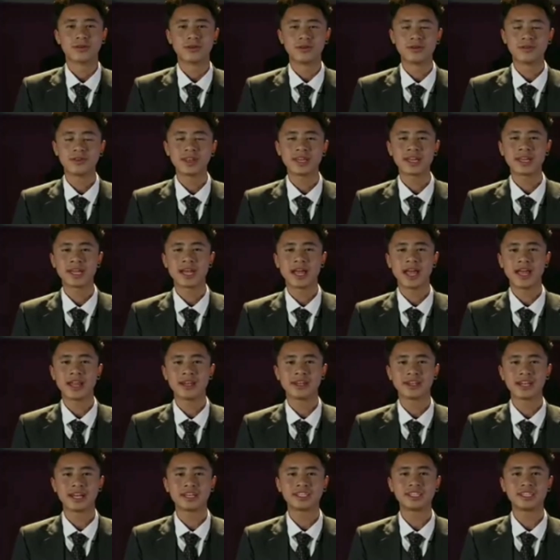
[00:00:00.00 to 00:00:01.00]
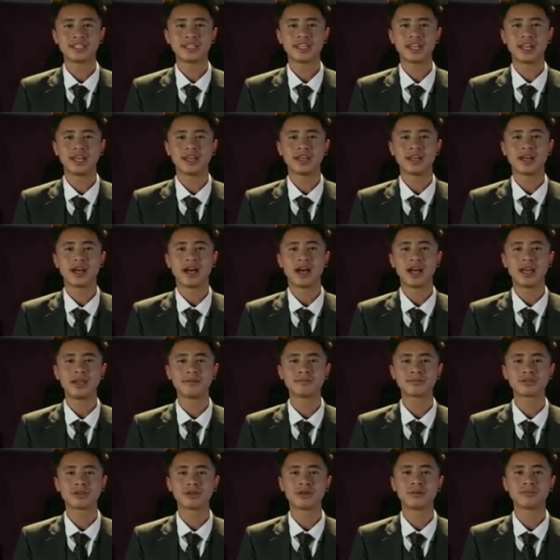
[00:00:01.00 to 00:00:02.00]
Good evening and Tashi Delai.
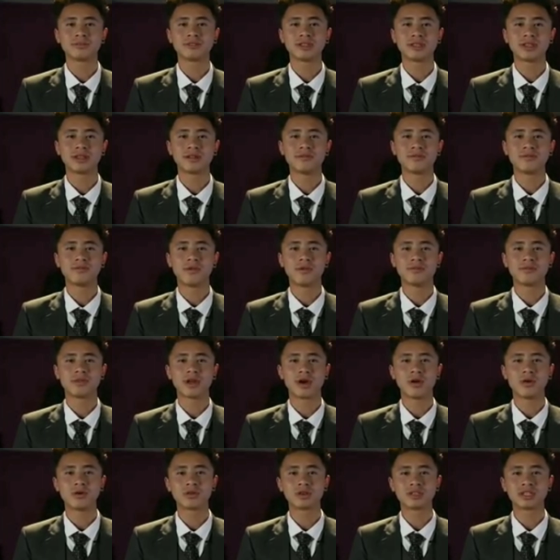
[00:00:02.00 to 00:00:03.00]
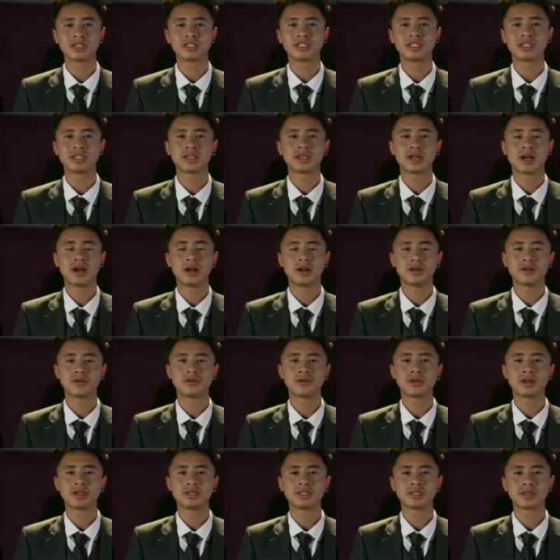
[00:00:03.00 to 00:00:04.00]
I am Sonam Chetan from Taung district,
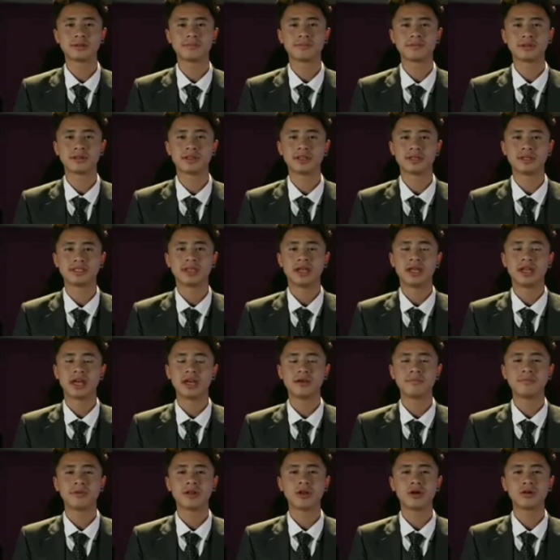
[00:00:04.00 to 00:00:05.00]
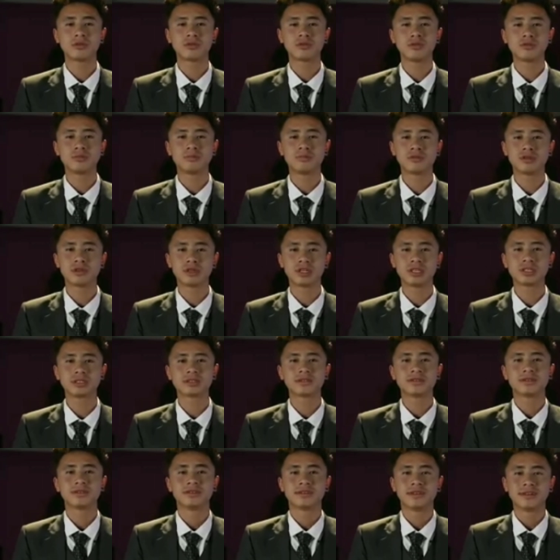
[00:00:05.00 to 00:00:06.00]
Arunachal Pradesh. And I belong to
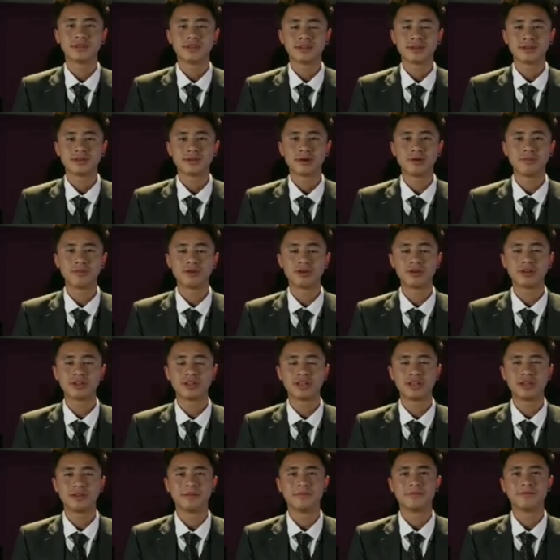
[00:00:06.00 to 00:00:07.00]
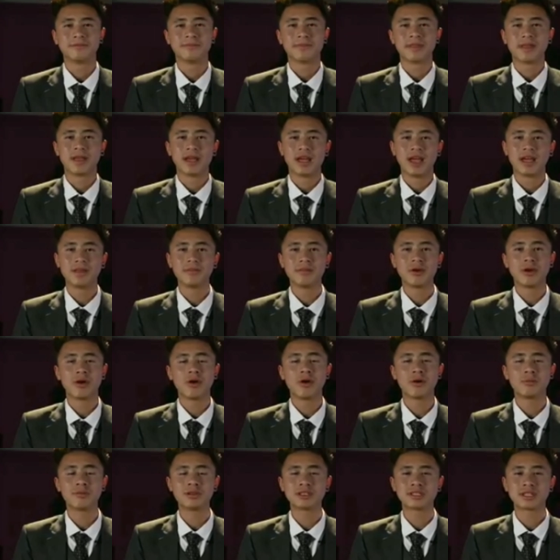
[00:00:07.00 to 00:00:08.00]
Buddhist community. And
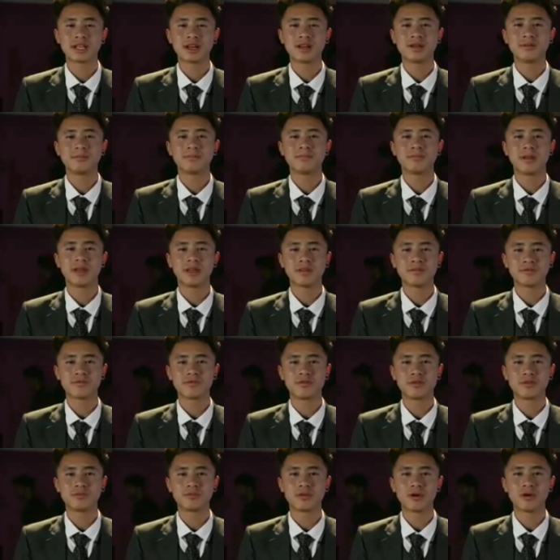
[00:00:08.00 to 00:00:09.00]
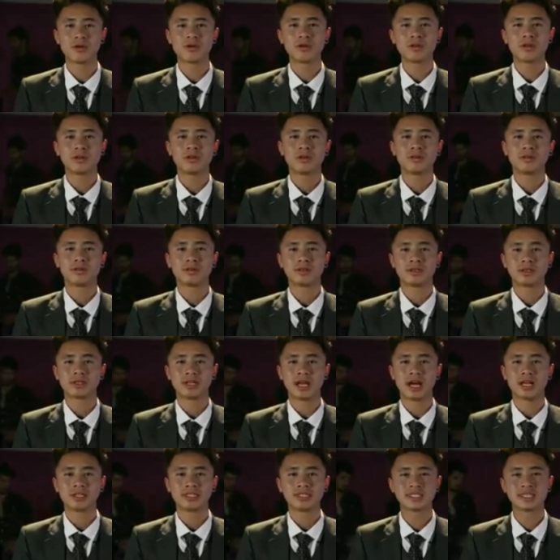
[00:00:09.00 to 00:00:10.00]
my hobbies are playing football,
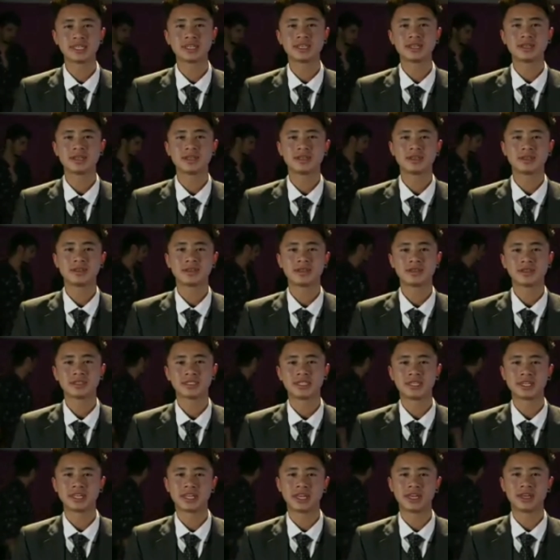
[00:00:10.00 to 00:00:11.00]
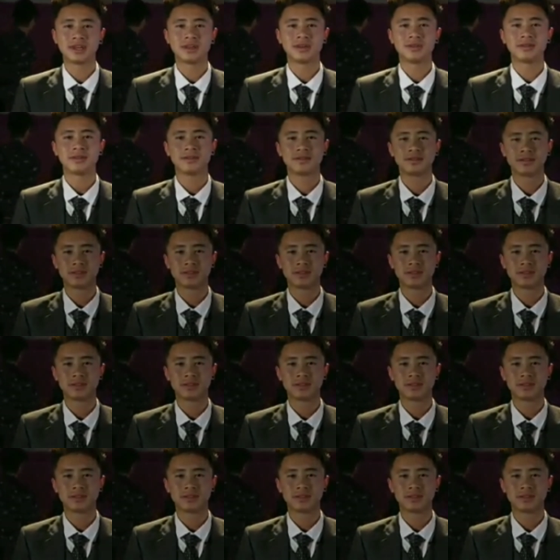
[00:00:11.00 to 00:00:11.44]
dancing, singing.